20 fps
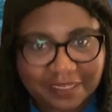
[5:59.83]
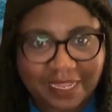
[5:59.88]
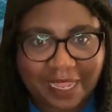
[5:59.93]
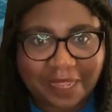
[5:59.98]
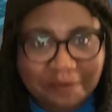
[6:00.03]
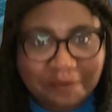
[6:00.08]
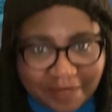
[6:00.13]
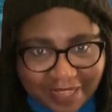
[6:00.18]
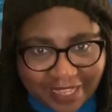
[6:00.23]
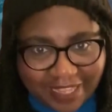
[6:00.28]
like
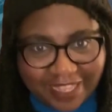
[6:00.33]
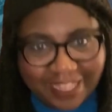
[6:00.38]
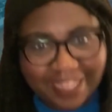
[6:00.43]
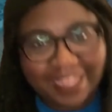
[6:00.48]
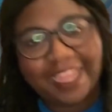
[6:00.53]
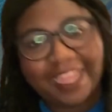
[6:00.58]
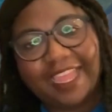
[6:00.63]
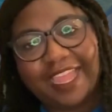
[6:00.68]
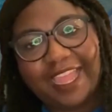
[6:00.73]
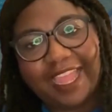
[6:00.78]
me,
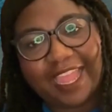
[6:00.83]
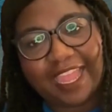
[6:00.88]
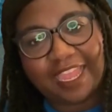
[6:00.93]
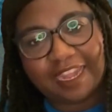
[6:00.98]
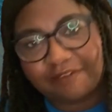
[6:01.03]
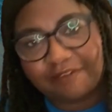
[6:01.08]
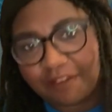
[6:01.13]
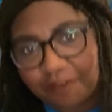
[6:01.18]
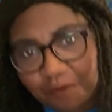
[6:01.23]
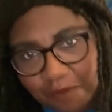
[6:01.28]
and
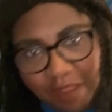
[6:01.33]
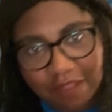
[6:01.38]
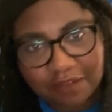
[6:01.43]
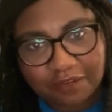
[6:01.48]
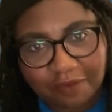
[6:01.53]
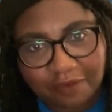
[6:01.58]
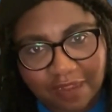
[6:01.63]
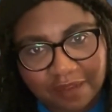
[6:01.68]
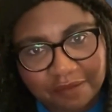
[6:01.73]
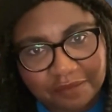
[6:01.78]
have ever walked
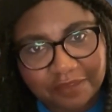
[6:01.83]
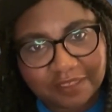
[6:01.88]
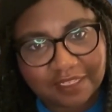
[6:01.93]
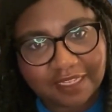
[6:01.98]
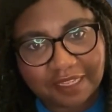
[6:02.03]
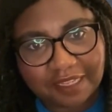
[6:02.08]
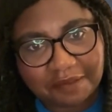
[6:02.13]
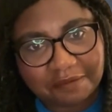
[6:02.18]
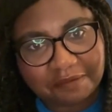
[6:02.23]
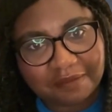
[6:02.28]
around a museum